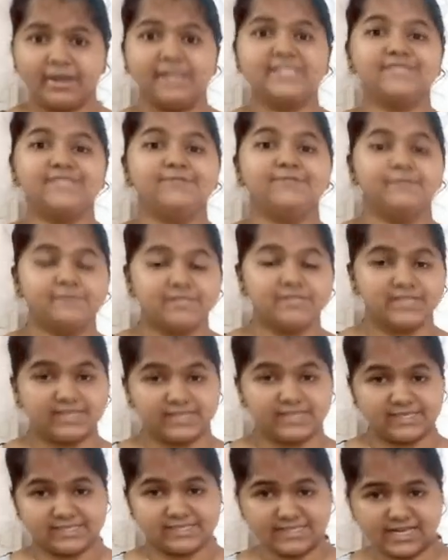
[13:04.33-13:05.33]
it's 50
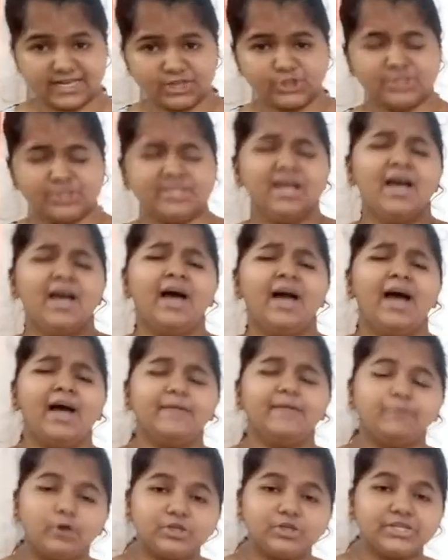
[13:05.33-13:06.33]
degrees Celsius and
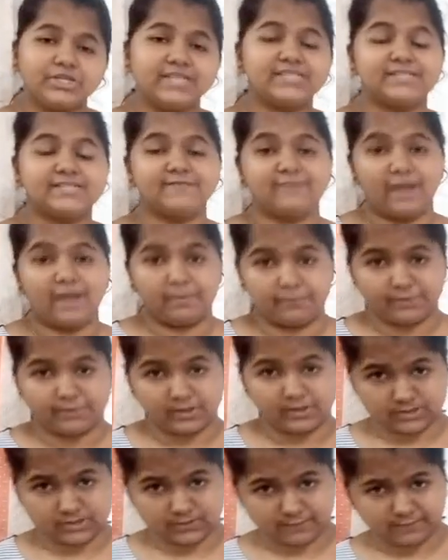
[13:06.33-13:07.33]
water gets
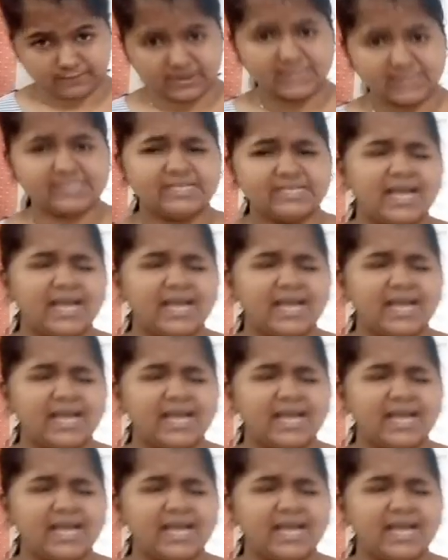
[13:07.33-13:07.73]
evaporated first,